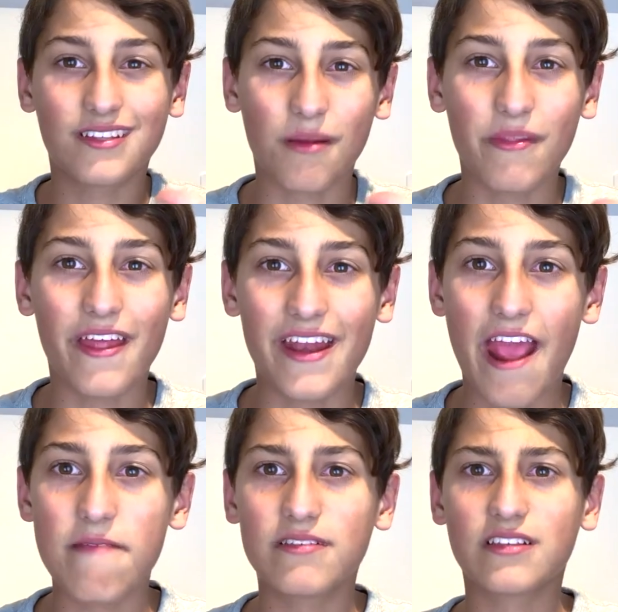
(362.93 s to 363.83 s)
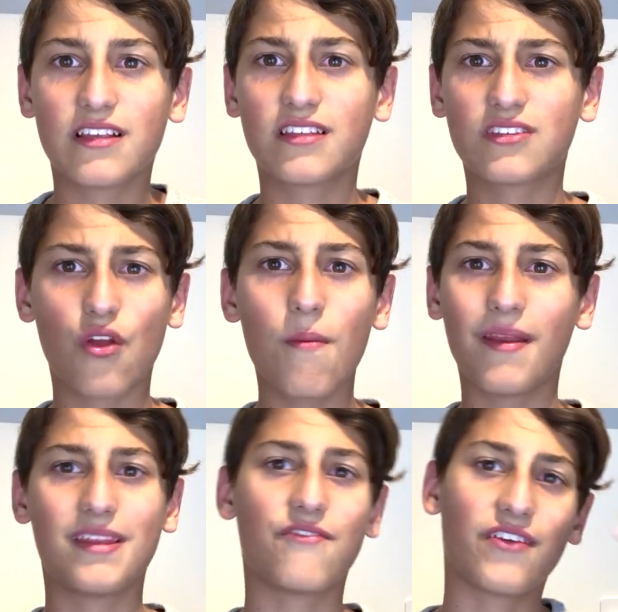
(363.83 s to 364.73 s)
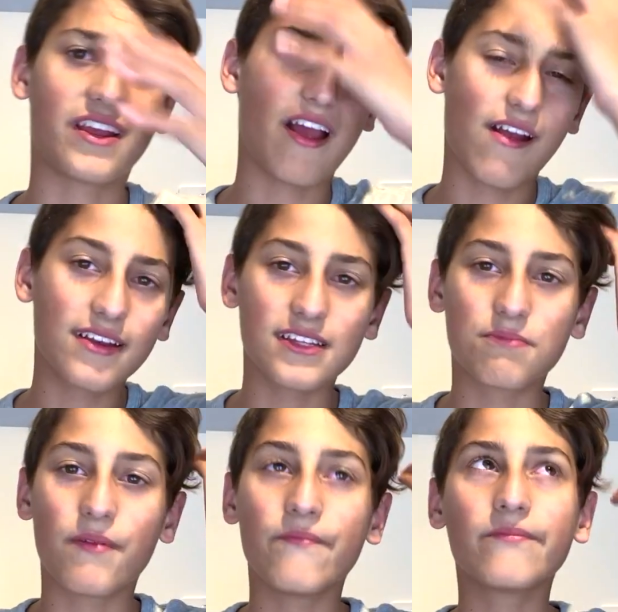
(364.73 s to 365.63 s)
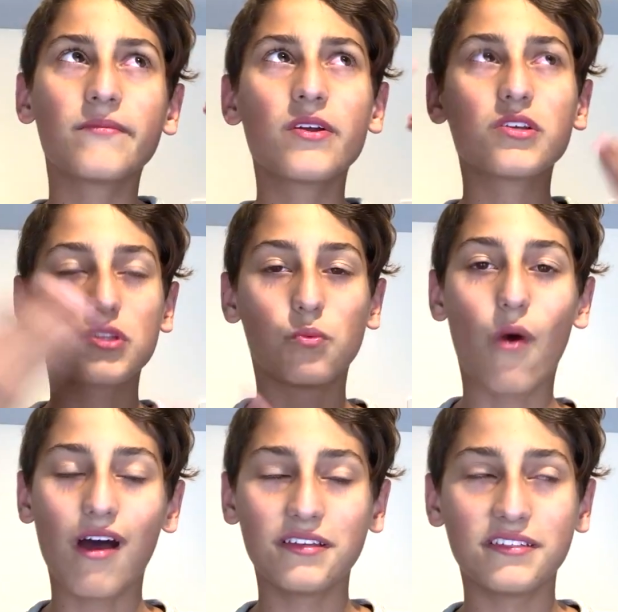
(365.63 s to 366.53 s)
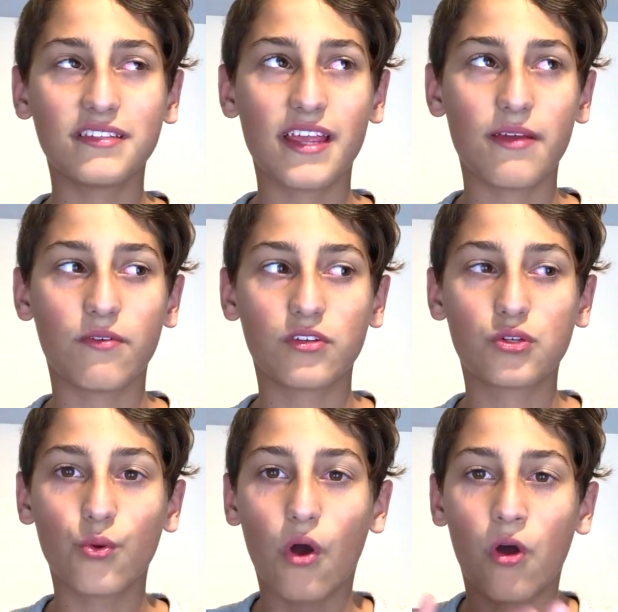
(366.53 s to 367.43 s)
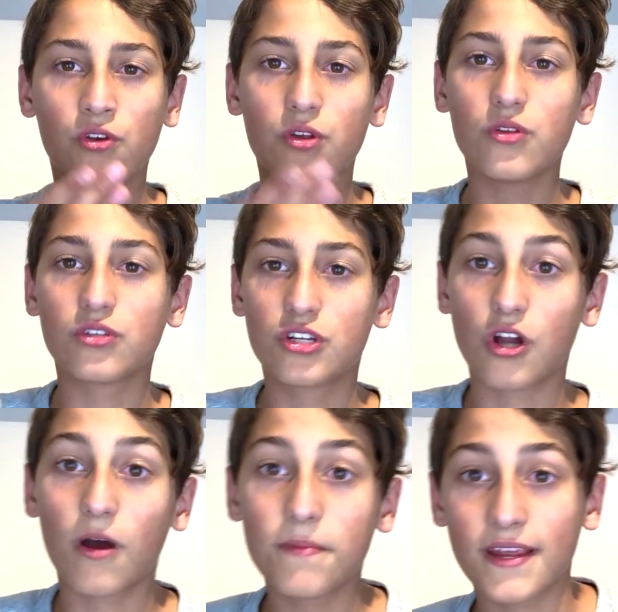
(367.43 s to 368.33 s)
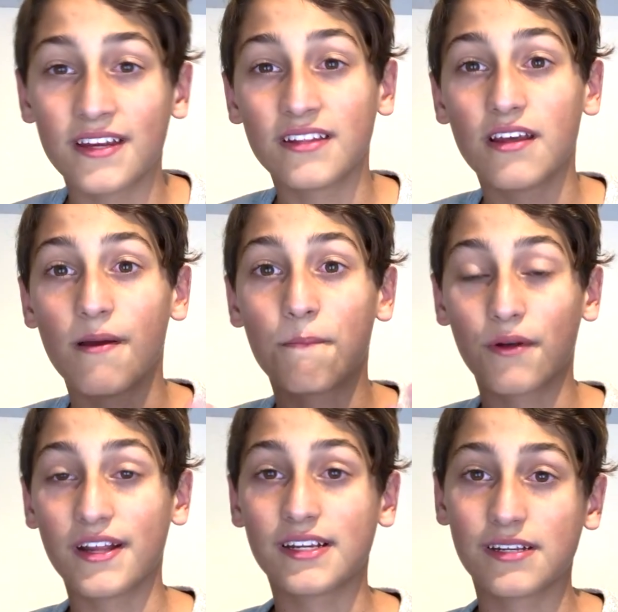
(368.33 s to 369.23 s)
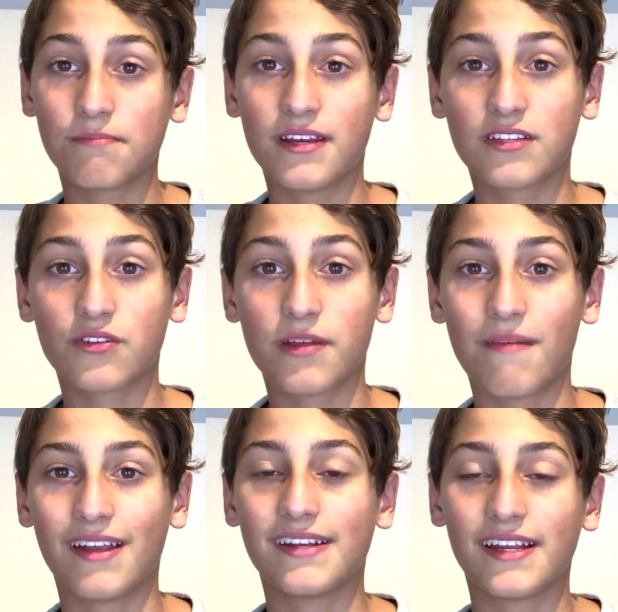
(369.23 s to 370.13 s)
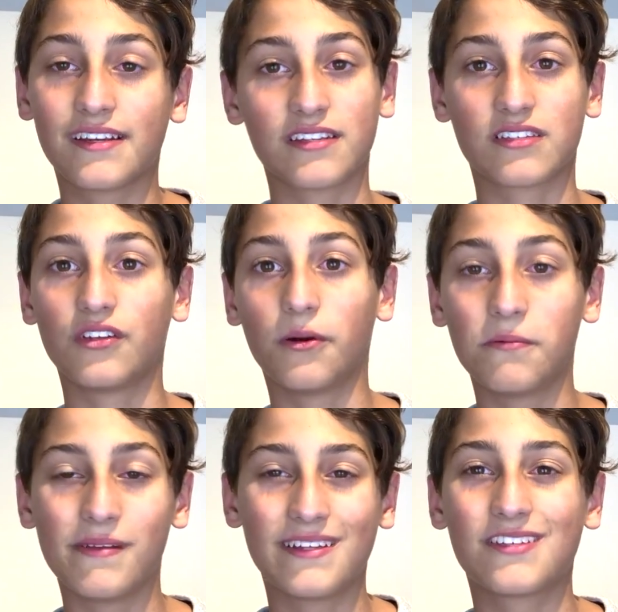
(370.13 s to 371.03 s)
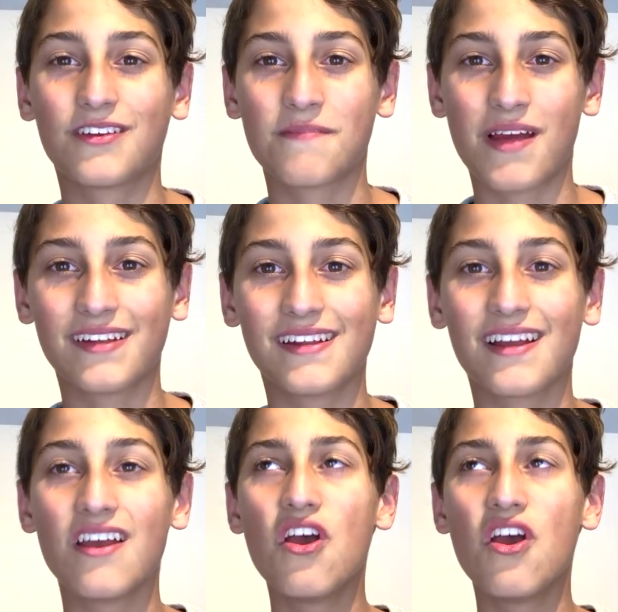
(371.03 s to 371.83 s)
some of their names because there's so many different characters, but the one that took on Newt's job in the British Ministry of Magic, just a normal Ministry of Magic,